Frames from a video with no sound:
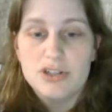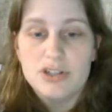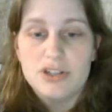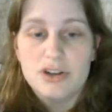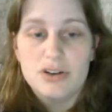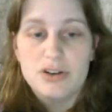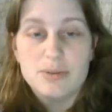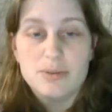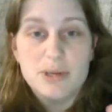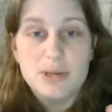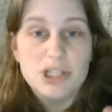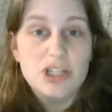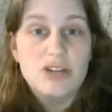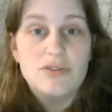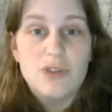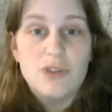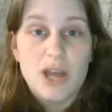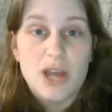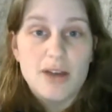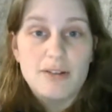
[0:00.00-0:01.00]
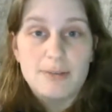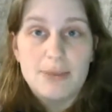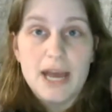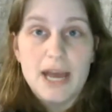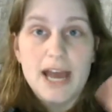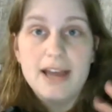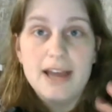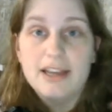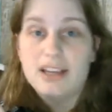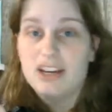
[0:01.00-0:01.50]
So especially if you have a
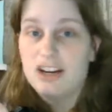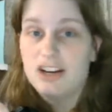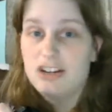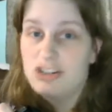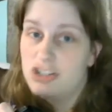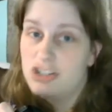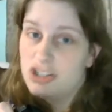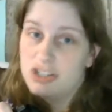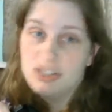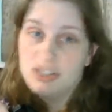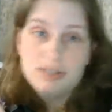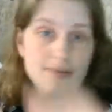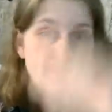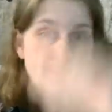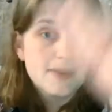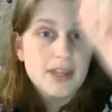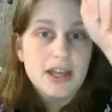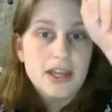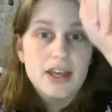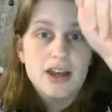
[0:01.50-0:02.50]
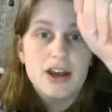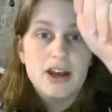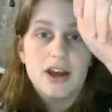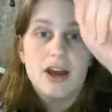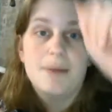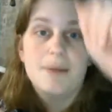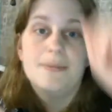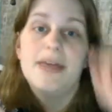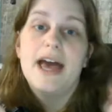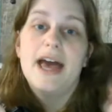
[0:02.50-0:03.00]
pet, you know, you just hook
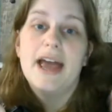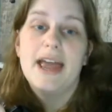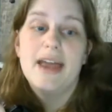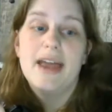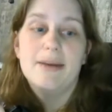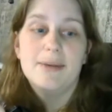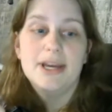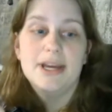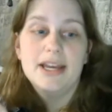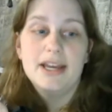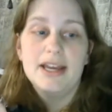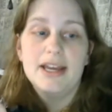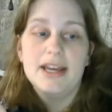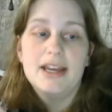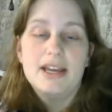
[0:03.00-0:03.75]
up that hammock.